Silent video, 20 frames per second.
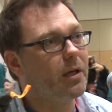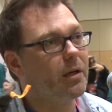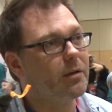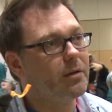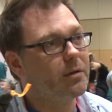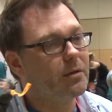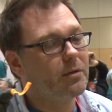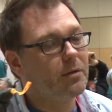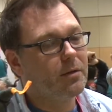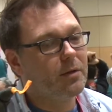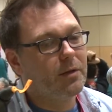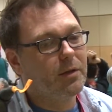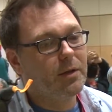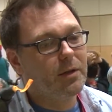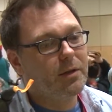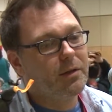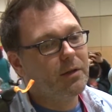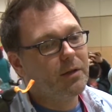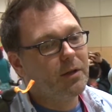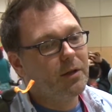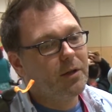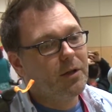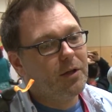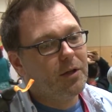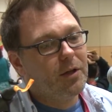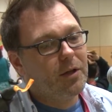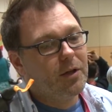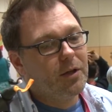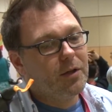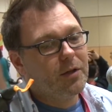And
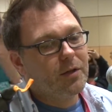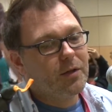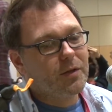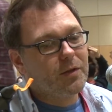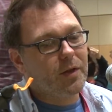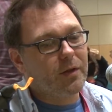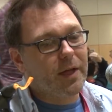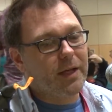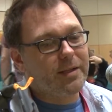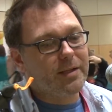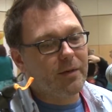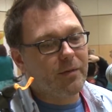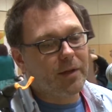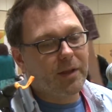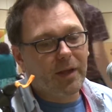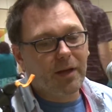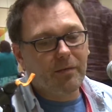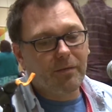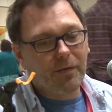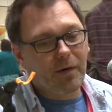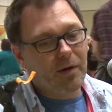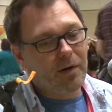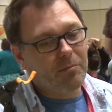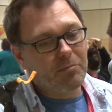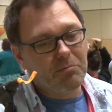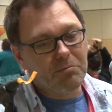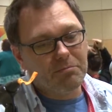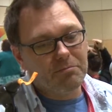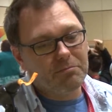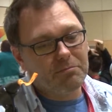so that's everything
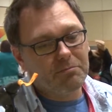from,